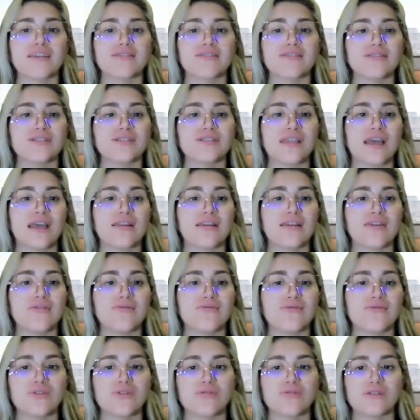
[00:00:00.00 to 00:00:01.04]
factors that
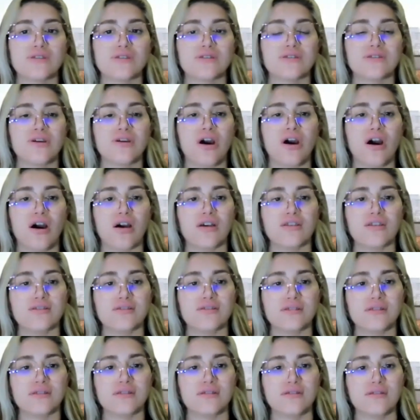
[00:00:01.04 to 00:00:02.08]
influence the
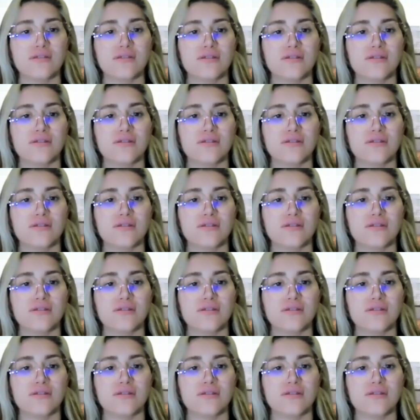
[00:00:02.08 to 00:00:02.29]
cost?